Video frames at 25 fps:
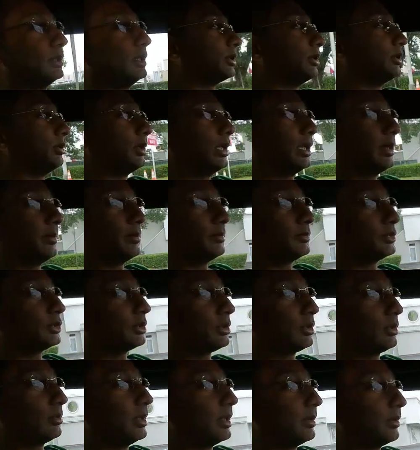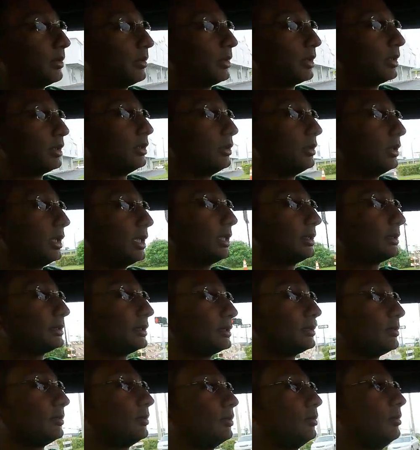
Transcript: So I'm sure maybe one of you guys is